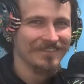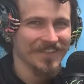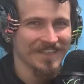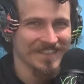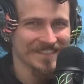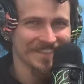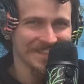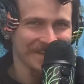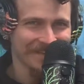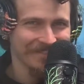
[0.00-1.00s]
Fucking
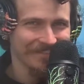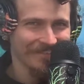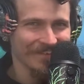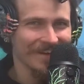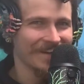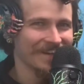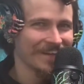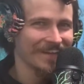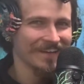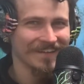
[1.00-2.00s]
shot him right in
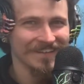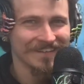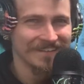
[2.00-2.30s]
the head.